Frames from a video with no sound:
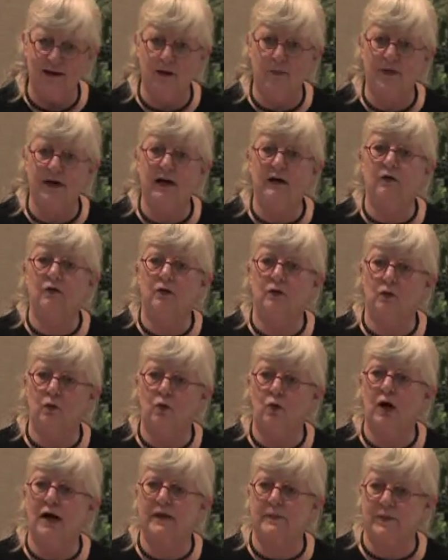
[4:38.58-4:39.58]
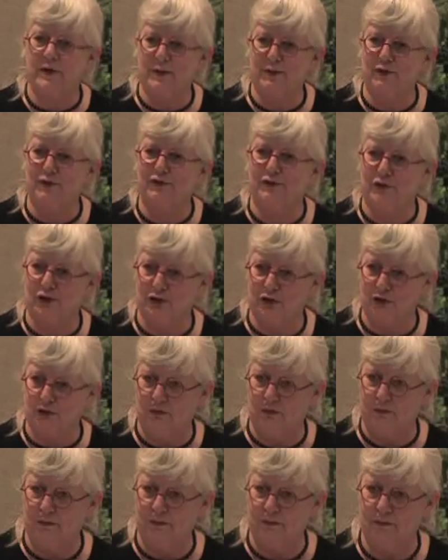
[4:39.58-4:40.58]
about why people flew.
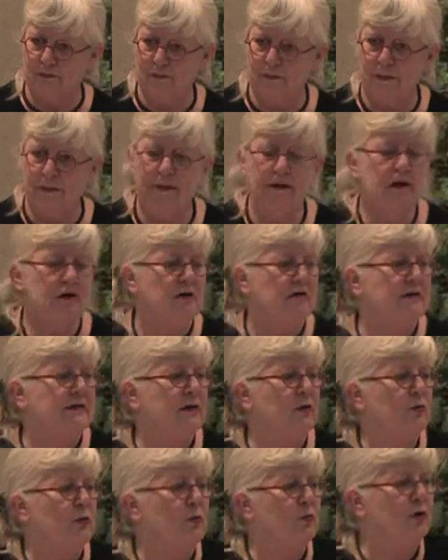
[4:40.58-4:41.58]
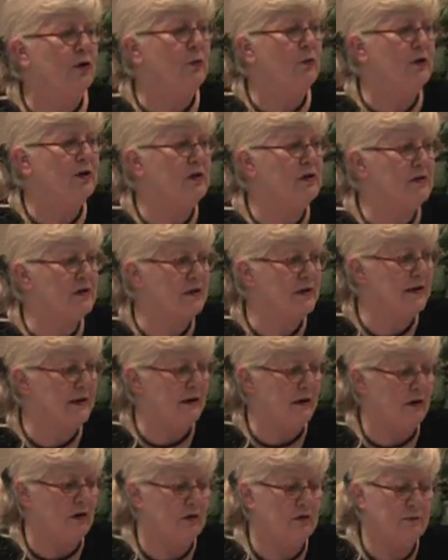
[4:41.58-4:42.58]
So when we went into the
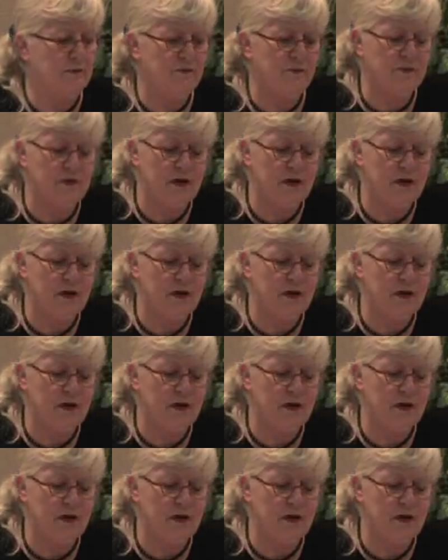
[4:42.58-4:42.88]
air,